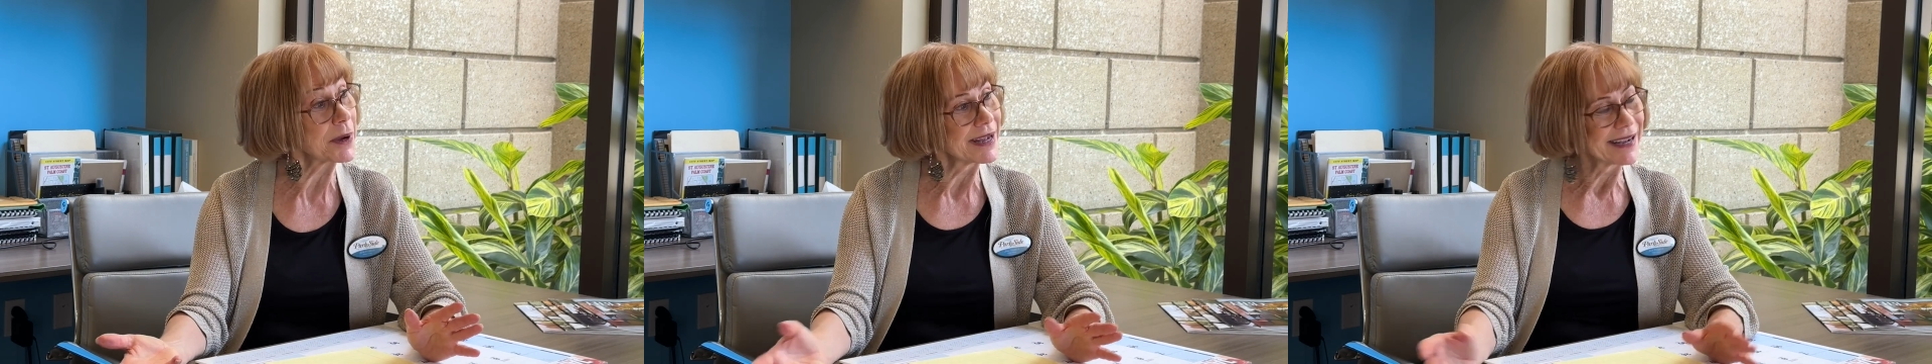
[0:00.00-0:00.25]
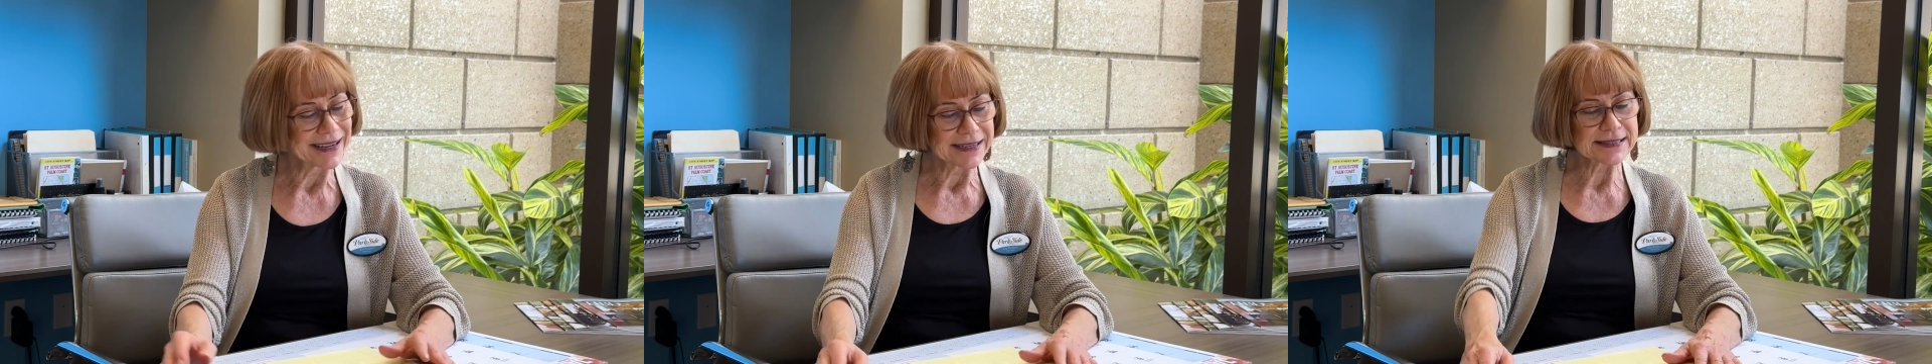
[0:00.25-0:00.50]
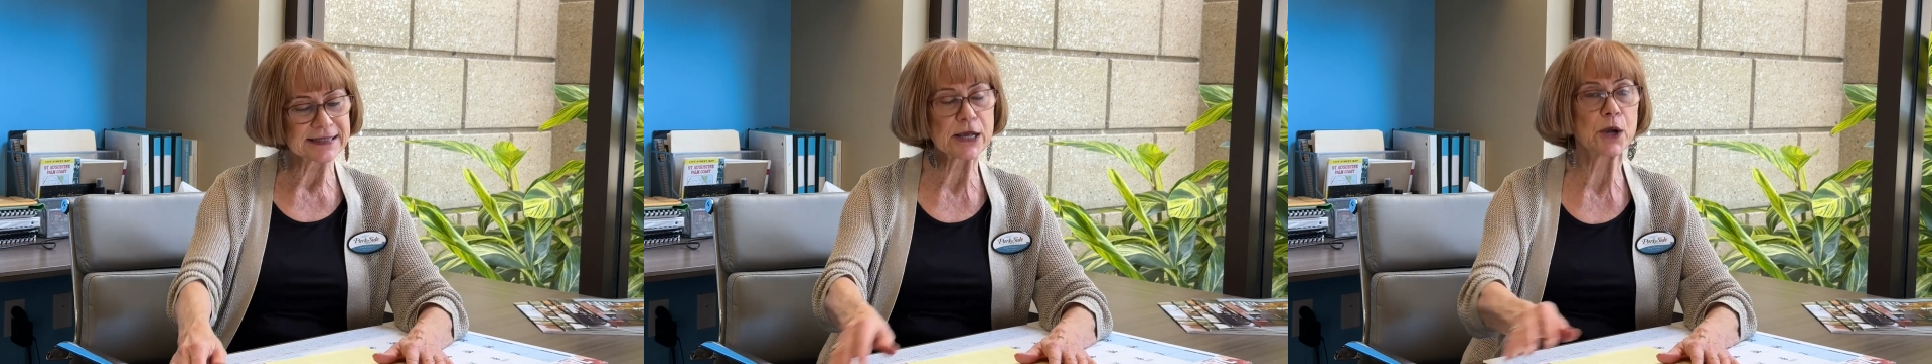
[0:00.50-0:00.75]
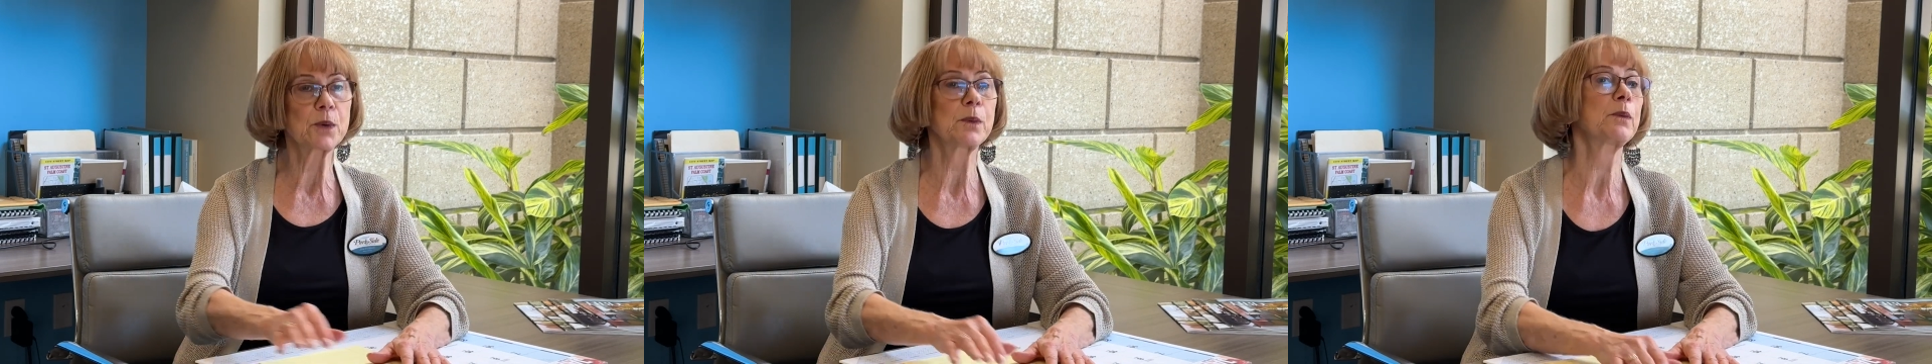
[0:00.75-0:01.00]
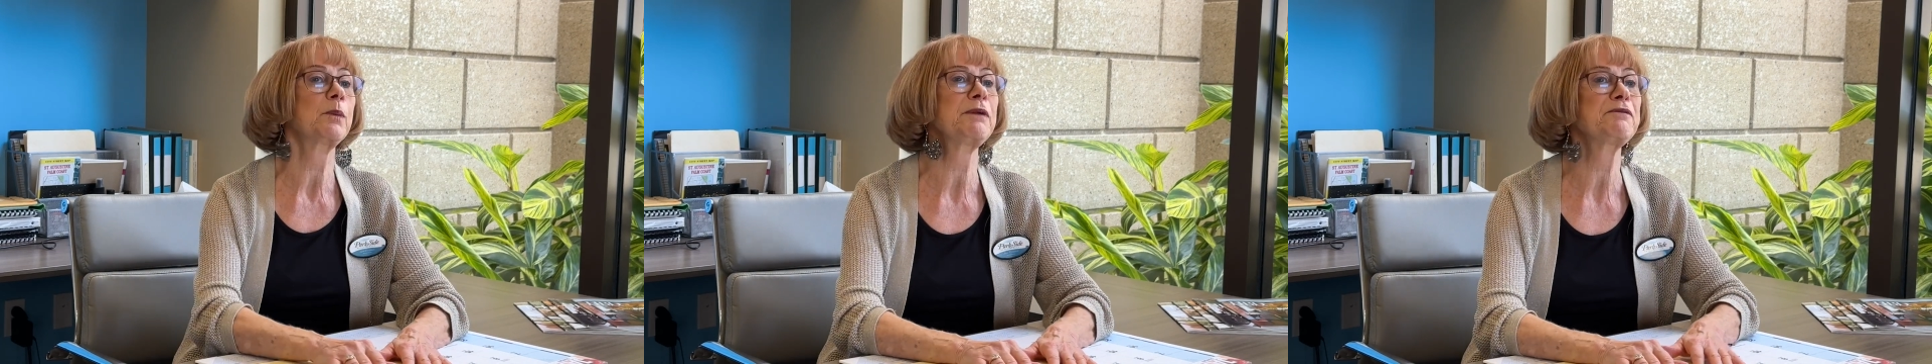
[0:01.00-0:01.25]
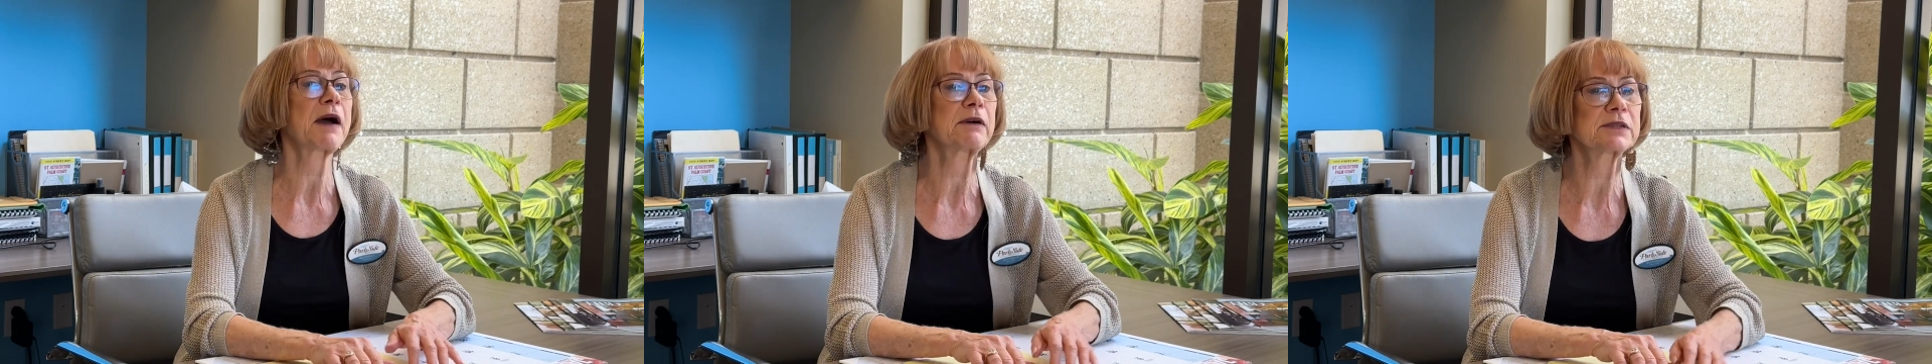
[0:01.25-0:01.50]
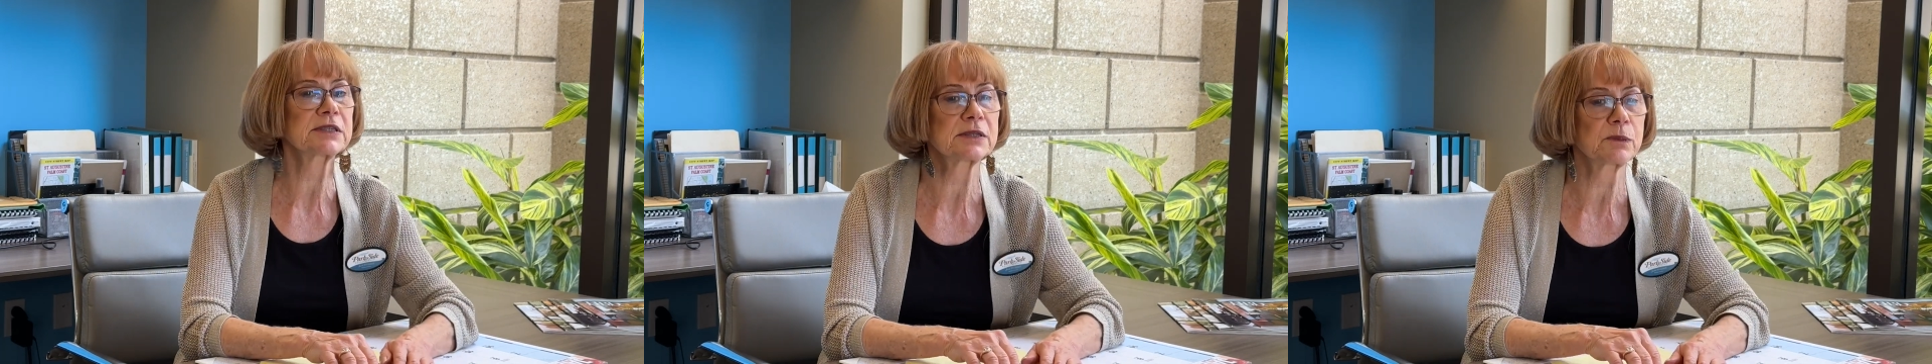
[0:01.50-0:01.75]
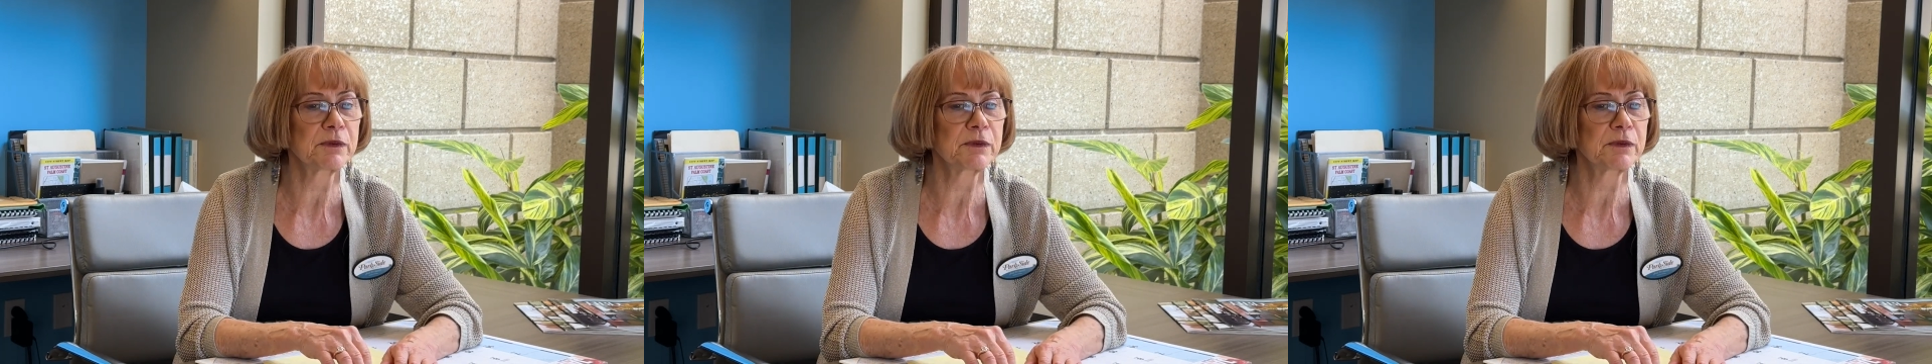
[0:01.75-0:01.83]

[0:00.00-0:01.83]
Yeah. So we founded,